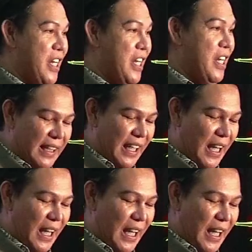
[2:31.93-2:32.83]
and
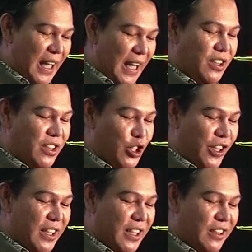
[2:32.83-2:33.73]
implementing
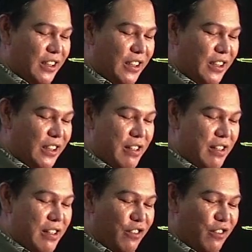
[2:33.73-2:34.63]
targeted learning
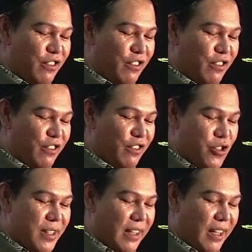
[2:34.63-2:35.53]
development
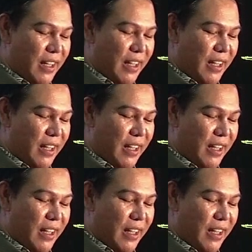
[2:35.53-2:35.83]
initiatives